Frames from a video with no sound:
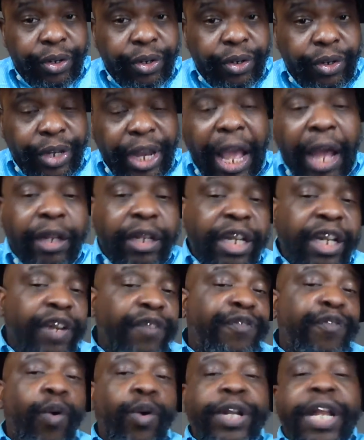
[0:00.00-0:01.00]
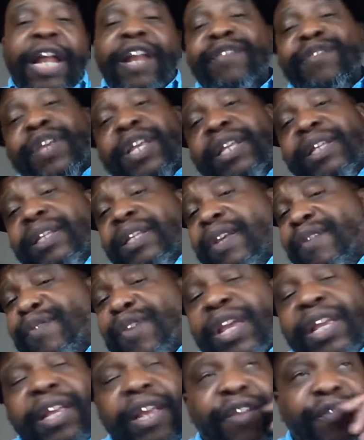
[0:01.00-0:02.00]
Now, Leonard Fournette,
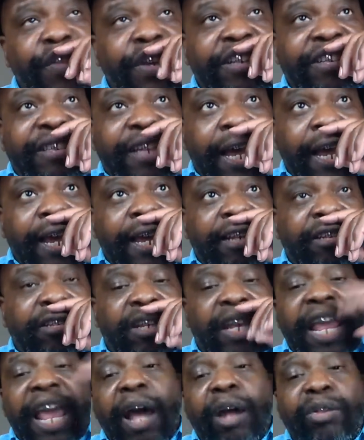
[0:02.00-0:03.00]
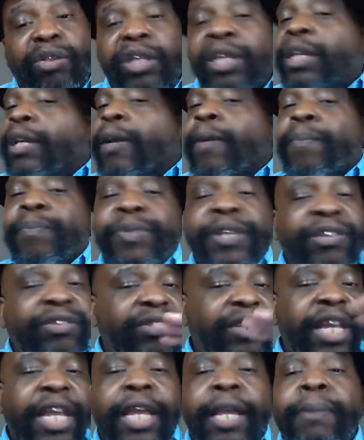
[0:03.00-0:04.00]
if he stays healthy, this
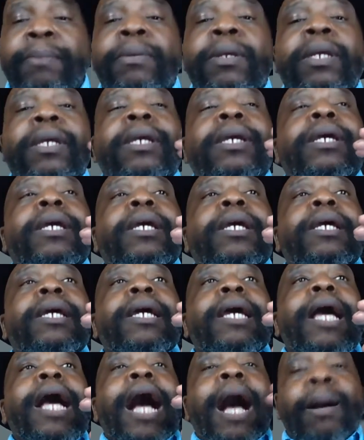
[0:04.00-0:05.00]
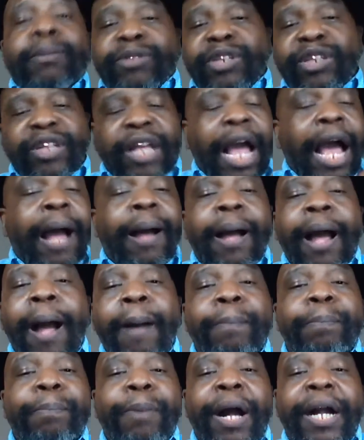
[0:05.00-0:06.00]
team, I'm
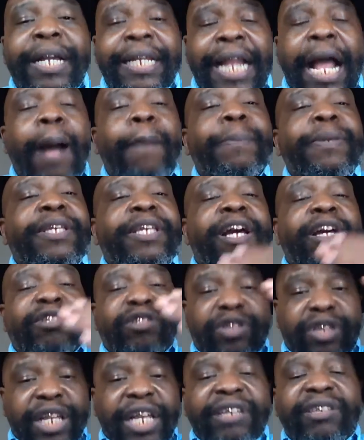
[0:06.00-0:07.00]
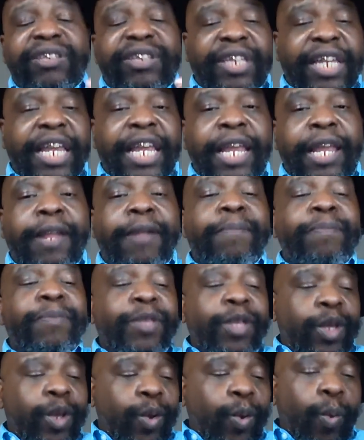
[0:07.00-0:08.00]
bugging out because this team
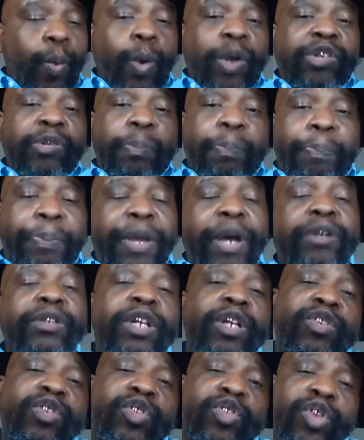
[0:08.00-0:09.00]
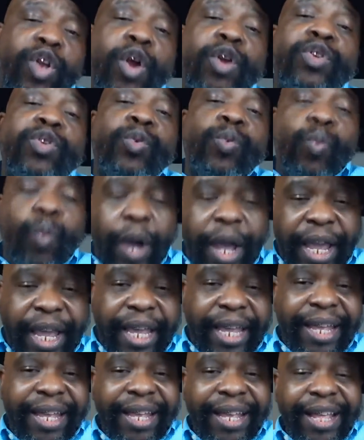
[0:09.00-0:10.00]
was built a certain
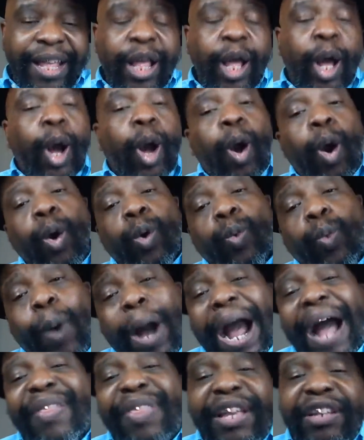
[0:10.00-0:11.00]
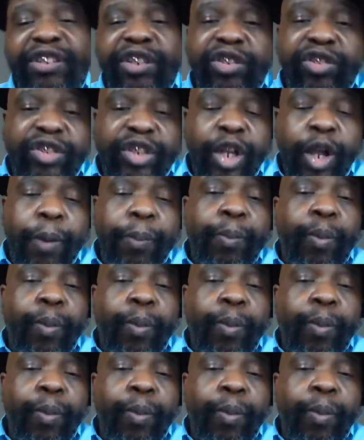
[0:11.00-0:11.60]
way on why they should be